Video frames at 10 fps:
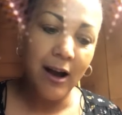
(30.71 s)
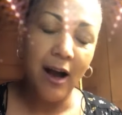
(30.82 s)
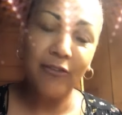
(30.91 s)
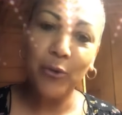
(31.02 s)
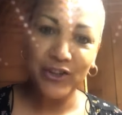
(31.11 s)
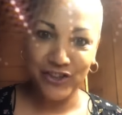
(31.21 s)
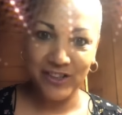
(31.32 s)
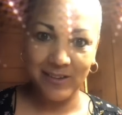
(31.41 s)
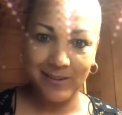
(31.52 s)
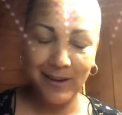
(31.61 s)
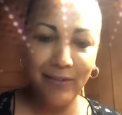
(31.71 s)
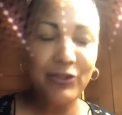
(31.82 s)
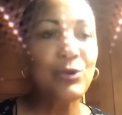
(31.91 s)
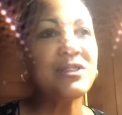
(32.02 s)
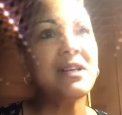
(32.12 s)
I've questioned it. Love
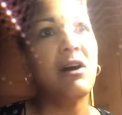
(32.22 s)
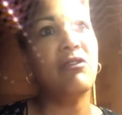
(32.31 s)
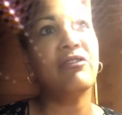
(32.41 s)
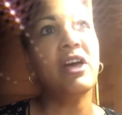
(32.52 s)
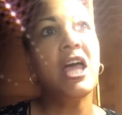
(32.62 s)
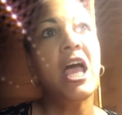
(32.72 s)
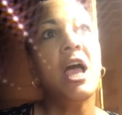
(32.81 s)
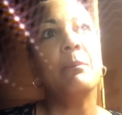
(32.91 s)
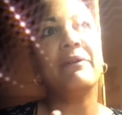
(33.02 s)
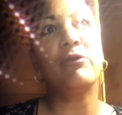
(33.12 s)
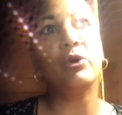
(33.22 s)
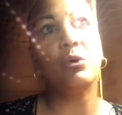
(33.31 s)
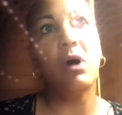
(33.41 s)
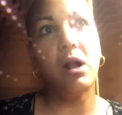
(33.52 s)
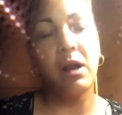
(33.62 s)
yourself before
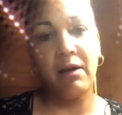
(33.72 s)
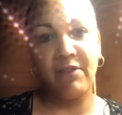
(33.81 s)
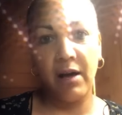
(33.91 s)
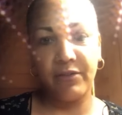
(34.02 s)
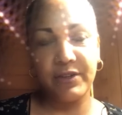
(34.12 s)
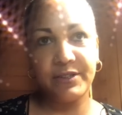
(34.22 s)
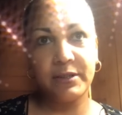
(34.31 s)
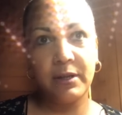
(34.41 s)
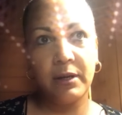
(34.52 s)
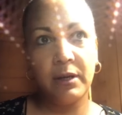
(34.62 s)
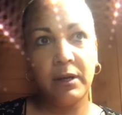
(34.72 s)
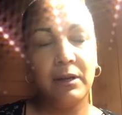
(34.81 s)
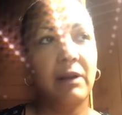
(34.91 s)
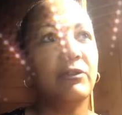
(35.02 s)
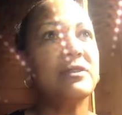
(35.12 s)
you love others.
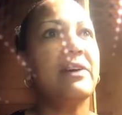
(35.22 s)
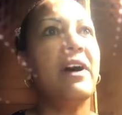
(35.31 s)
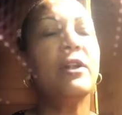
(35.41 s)
Love yourself. How